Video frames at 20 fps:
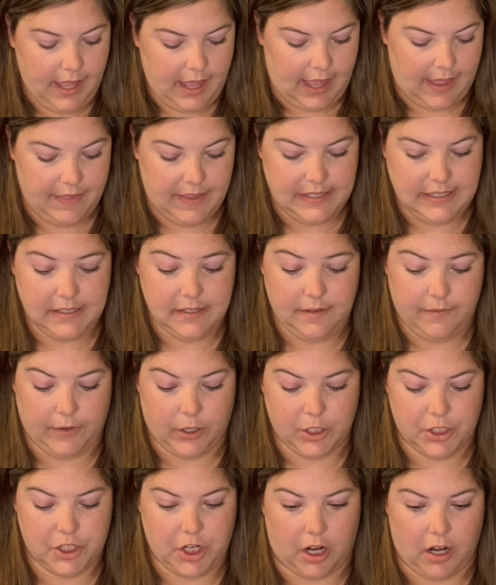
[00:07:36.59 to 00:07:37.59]
And this is the
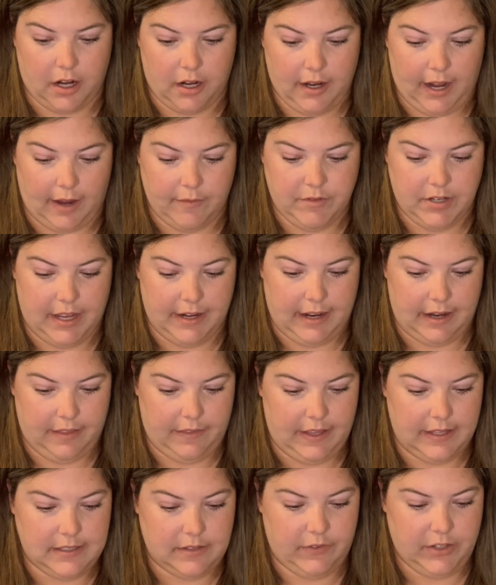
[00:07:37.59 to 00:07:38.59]
first chart I've done out of
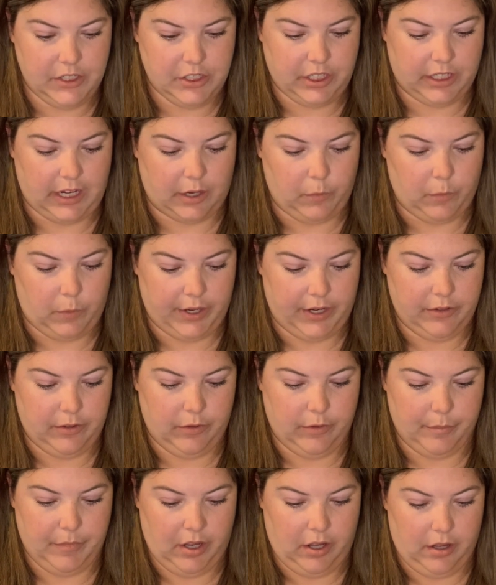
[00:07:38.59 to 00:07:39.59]
this. Eventually I want to do
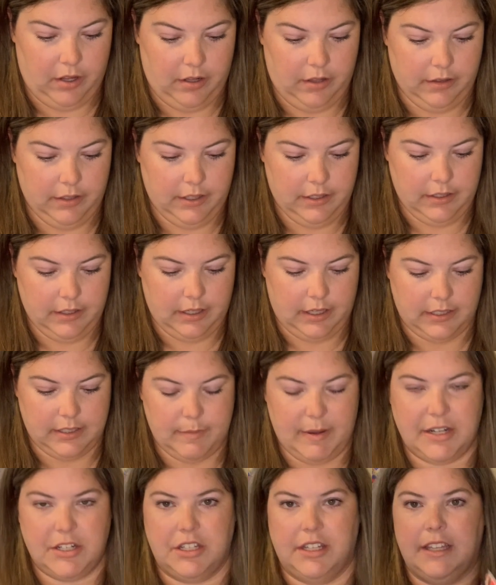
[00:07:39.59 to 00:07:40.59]
them all,
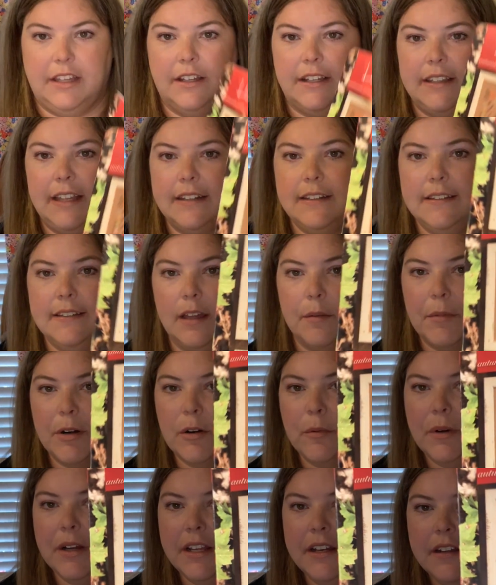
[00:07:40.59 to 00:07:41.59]
especially look at that summer
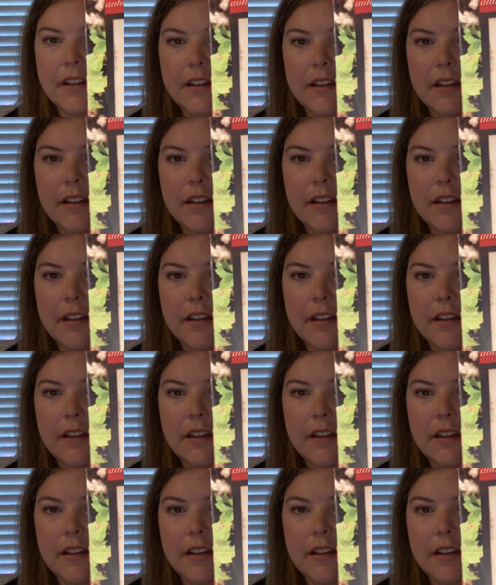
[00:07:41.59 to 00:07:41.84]
one.